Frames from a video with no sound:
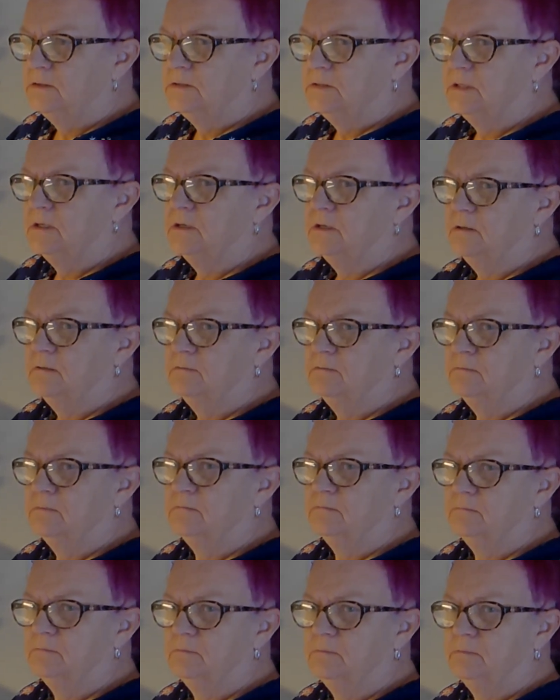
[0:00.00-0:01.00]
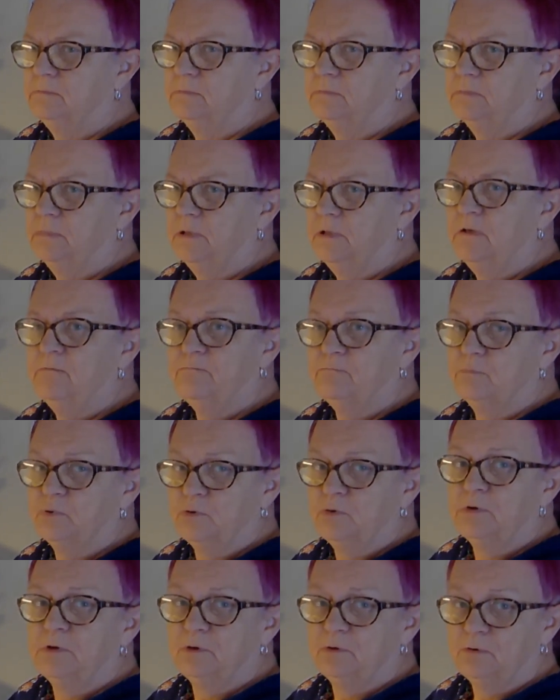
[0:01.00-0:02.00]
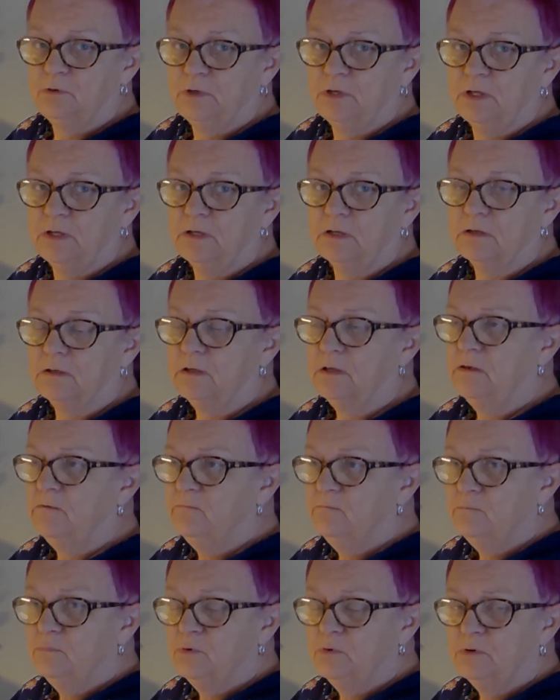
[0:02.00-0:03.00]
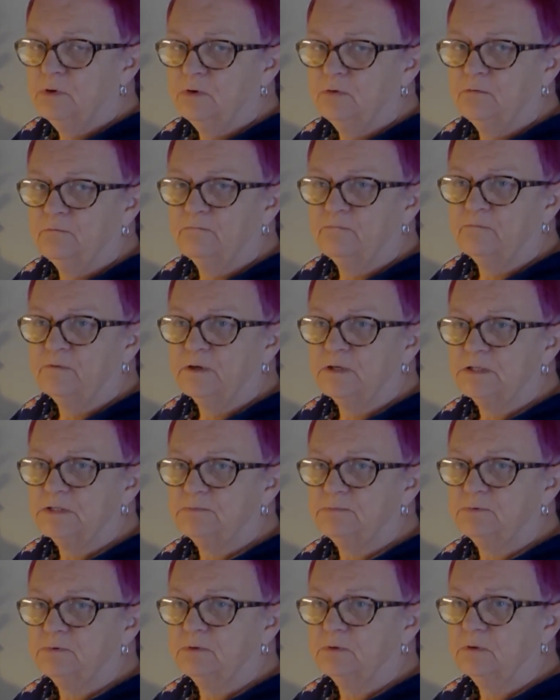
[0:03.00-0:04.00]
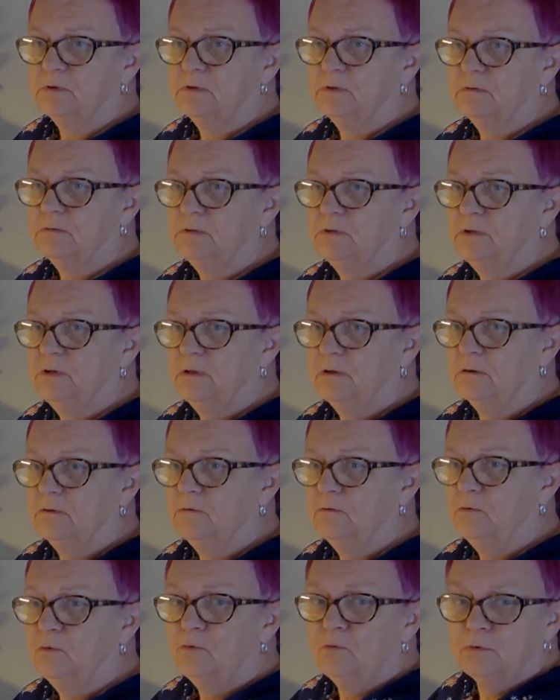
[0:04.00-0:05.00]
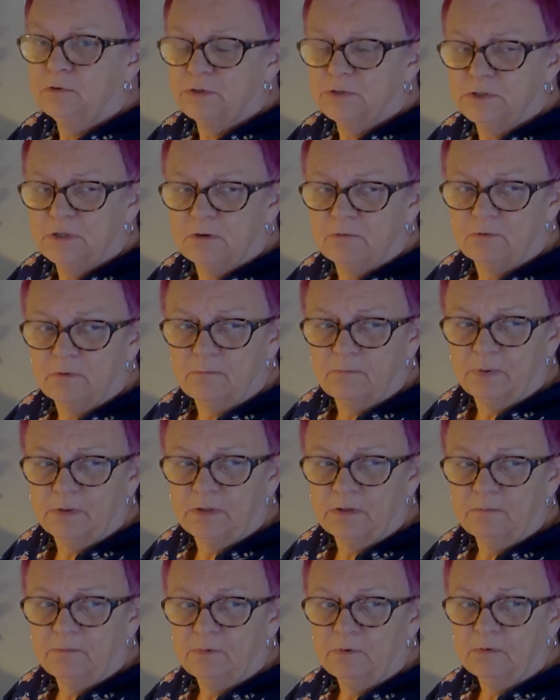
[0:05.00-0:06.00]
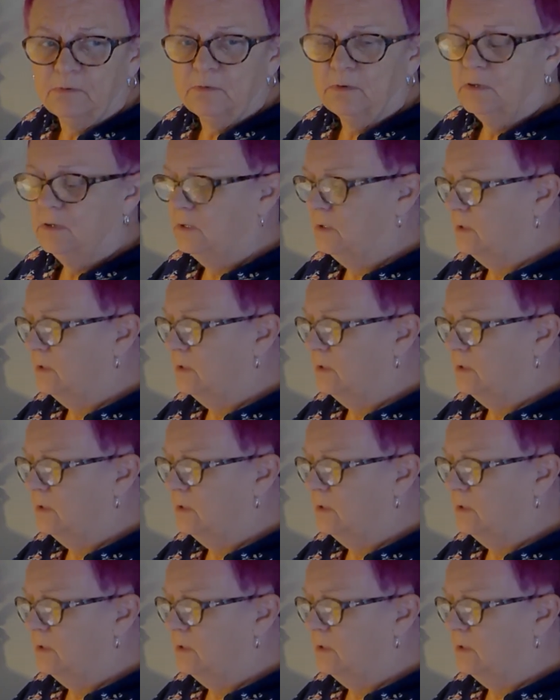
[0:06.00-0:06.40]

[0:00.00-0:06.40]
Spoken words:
say, even putting it on here, even putting it on Facebook, you know, or showing people.